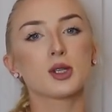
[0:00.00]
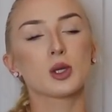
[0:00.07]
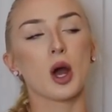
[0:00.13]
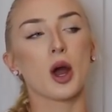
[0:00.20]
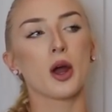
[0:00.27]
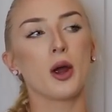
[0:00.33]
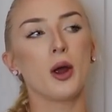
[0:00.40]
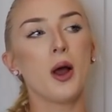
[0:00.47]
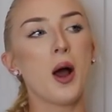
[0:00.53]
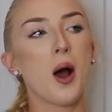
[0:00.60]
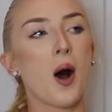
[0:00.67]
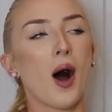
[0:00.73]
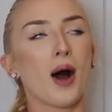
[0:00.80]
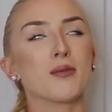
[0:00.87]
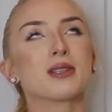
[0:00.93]
So
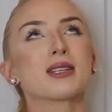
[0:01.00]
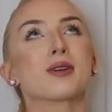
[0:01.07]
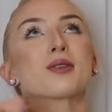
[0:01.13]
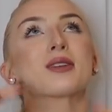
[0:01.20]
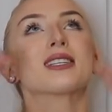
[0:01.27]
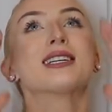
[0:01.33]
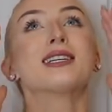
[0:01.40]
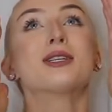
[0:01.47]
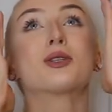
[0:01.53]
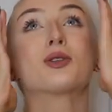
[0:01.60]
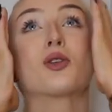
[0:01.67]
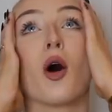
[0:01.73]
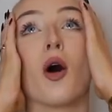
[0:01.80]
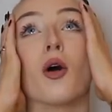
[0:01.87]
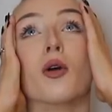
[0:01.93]
I'm seriously
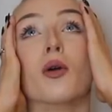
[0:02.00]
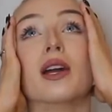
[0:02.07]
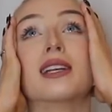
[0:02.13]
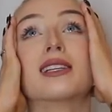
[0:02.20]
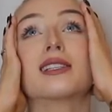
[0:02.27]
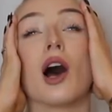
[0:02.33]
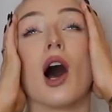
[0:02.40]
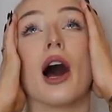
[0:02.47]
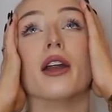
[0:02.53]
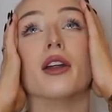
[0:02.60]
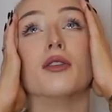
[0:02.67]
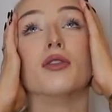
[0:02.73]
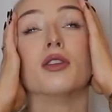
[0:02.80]
so excited